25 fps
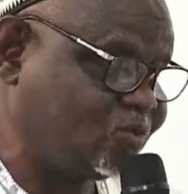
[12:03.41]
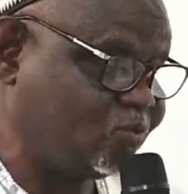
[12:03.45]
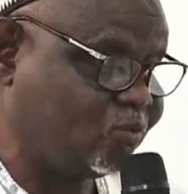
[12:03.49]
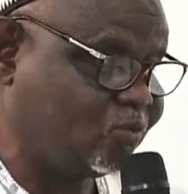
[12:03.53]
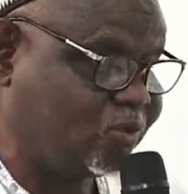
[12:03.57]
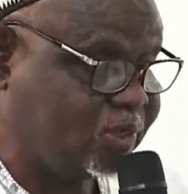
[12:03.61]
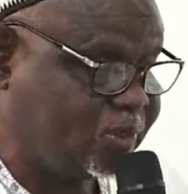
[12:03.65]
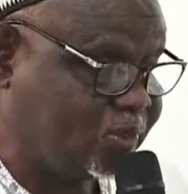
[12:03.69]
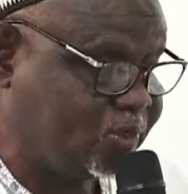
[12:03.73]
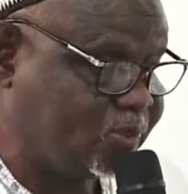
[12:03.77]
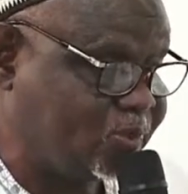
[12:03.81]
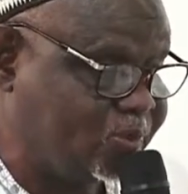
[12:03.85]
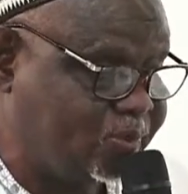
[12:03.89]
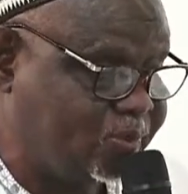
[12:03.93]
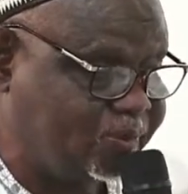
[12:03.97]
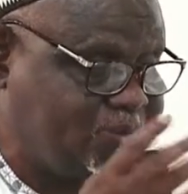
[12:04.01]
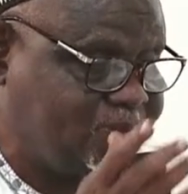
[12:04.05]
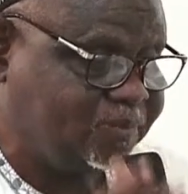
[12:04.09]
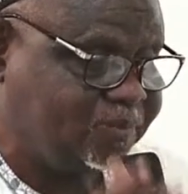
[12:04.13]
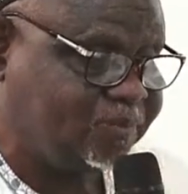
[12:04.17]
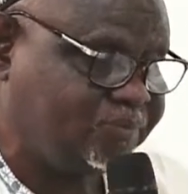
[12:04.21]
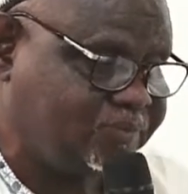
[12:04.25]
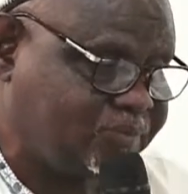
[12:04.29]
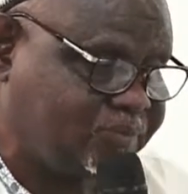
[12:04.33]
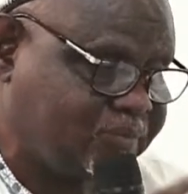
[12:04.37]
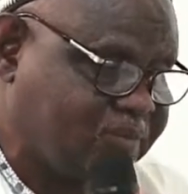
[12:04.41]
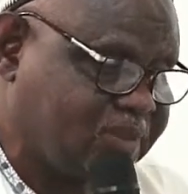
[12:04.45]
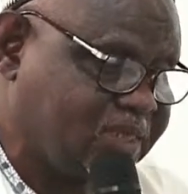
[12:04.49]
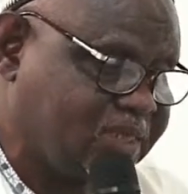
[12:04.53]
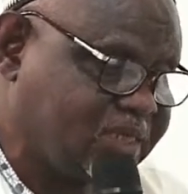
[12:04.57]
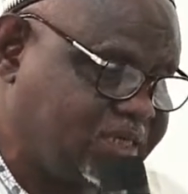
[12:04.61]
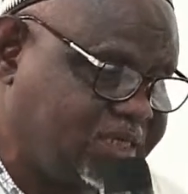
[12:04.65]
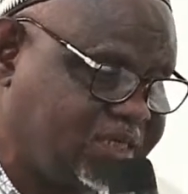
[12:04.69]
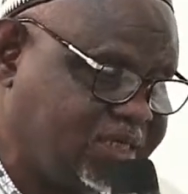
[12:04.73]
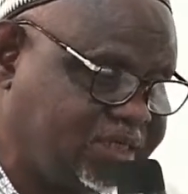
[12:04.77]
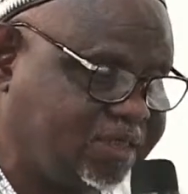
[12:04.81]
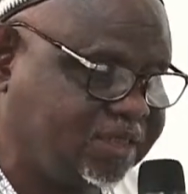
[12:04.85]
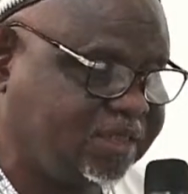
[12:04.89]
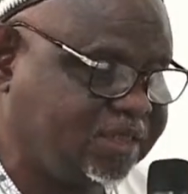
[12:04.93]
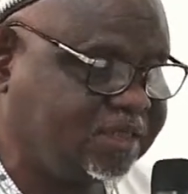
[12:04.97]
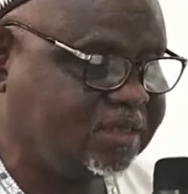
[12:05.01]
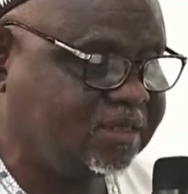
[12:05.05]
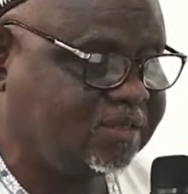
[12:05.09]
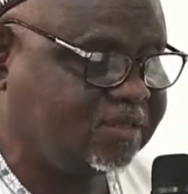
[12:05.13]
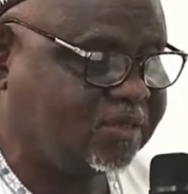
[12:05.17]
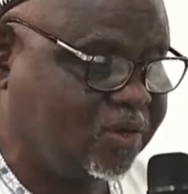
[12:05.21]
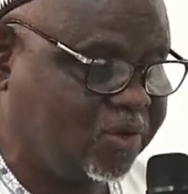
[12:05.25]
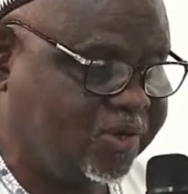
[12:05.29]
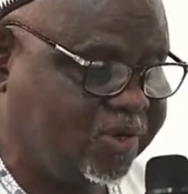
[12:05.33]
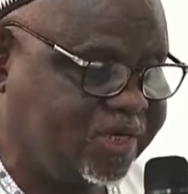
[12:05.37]
So we do this
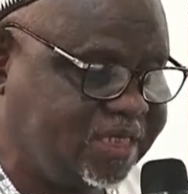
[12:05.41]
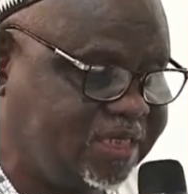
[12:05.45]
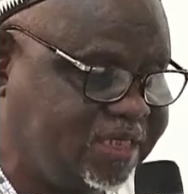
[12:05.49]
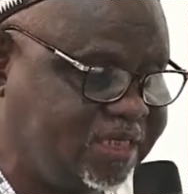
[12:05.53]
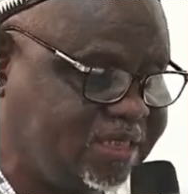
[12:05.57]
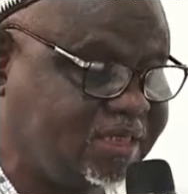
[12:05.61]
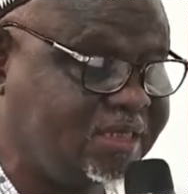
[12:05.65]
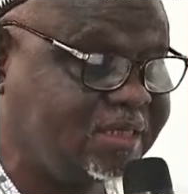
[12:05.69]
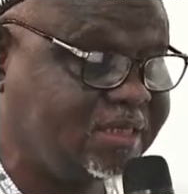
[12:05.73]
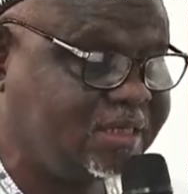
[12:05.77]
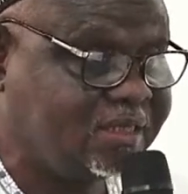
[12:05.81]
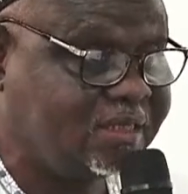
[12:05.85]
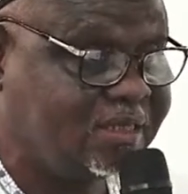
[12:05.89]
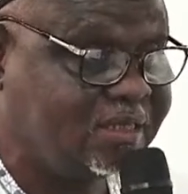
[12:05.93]
audit.